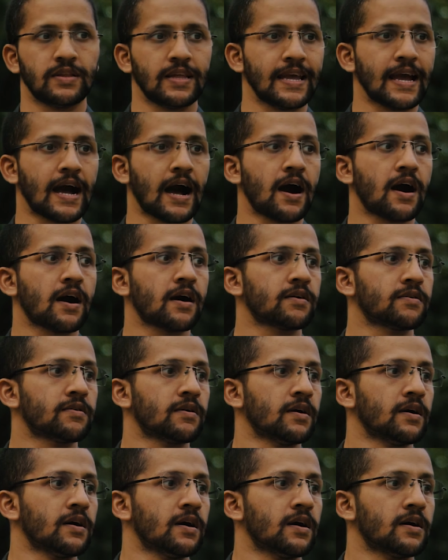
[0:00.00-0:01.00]
They are
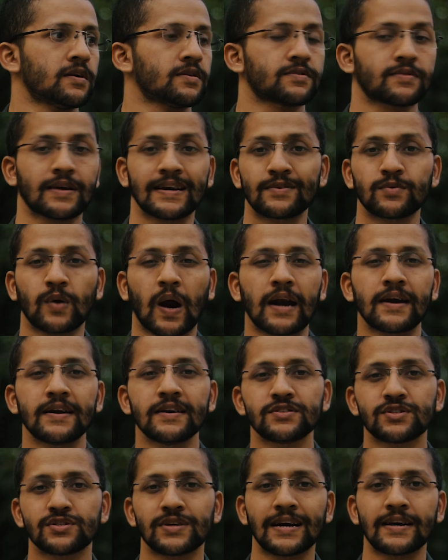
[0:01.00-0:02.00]
trying to
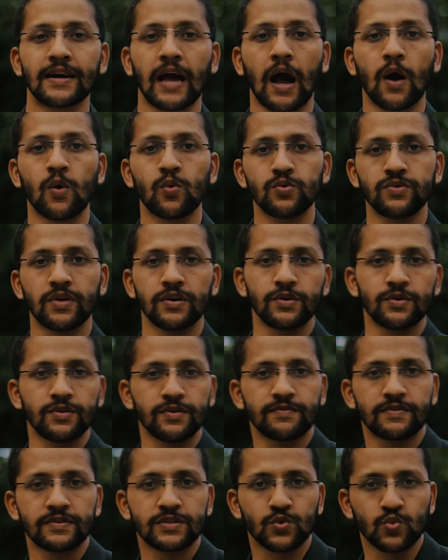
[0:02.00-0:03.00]
understand how the
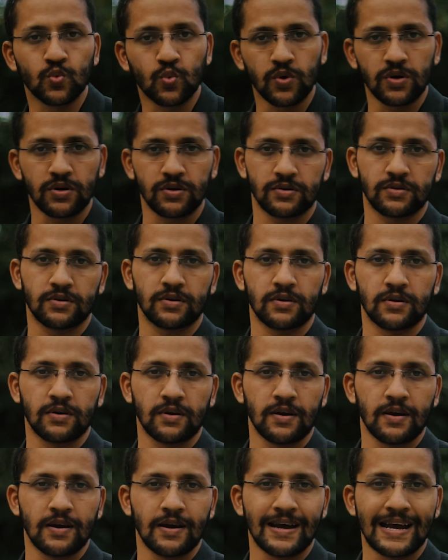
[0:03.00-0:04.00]
universe work,
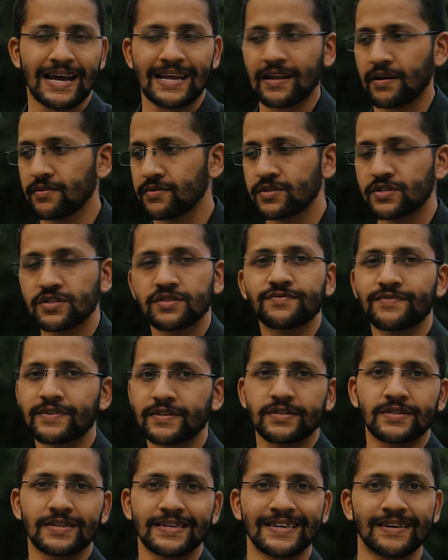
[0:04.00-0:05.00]
and now this is
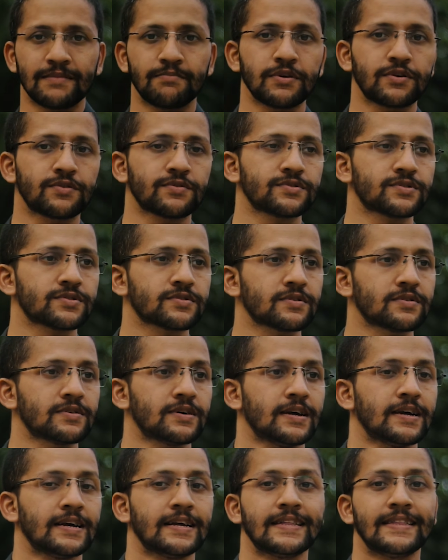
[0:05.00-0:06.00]
frustrating because
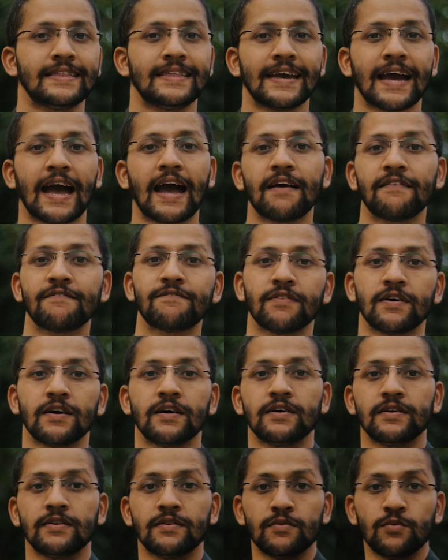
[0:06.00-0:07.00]
they have
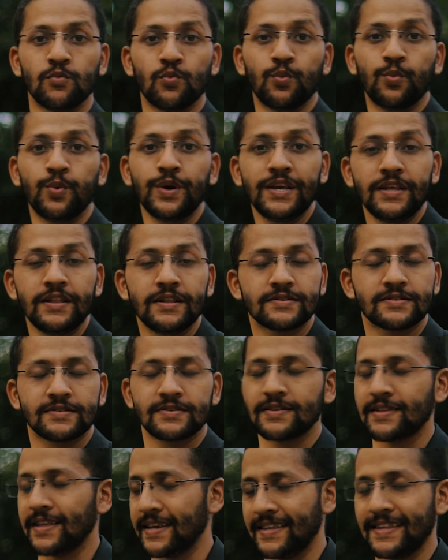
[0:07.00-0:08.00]
Venus,
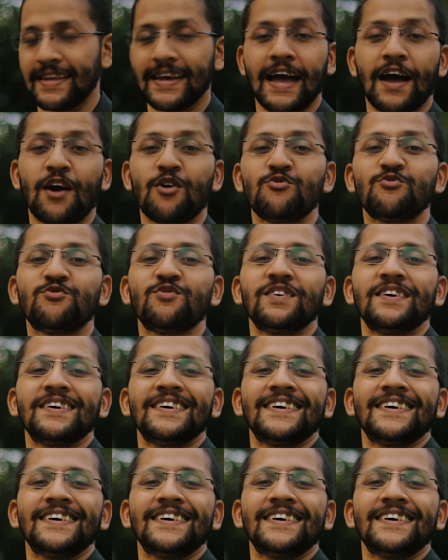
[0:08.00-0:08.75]
like they have